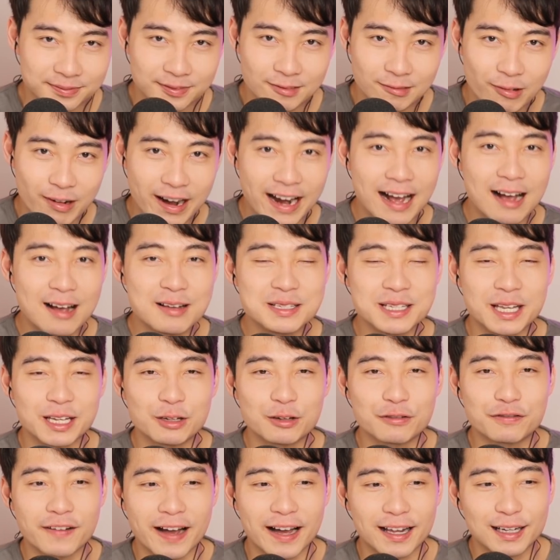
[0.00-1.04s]
Where else can
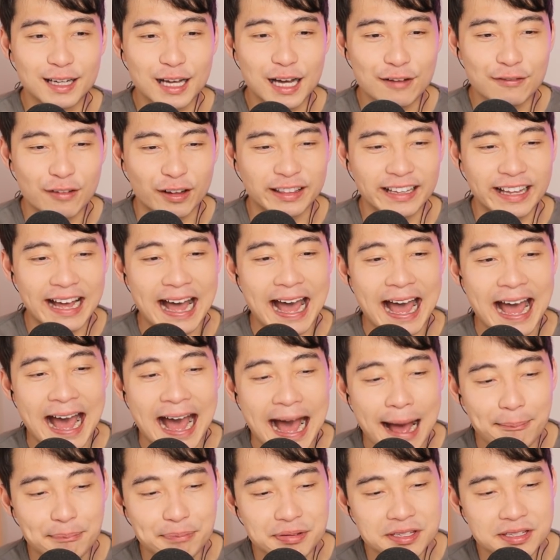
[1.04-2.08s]
you find love? On the
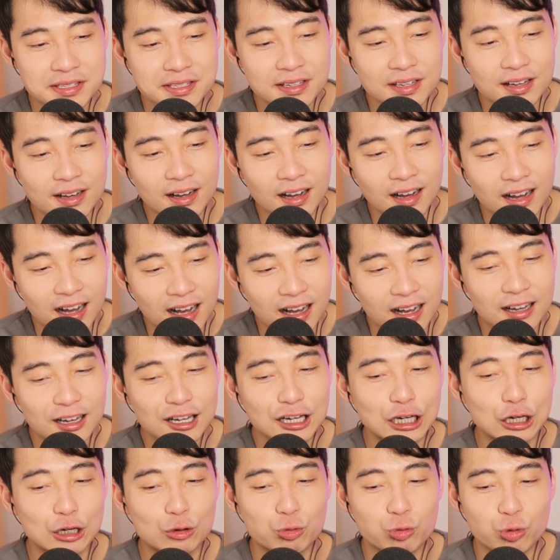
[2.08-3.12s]
apps? Ugh,
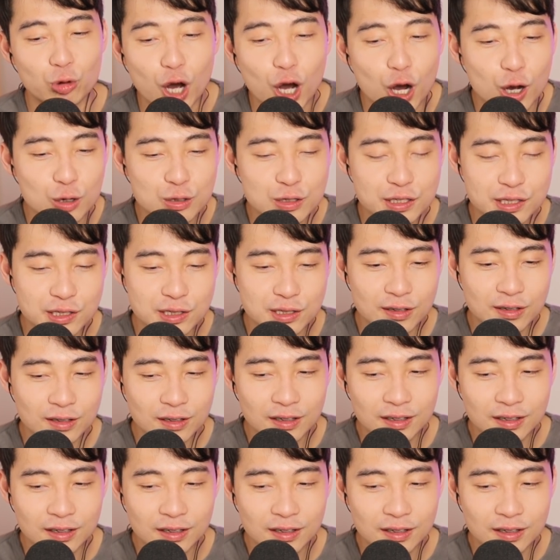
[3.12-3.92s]
gross.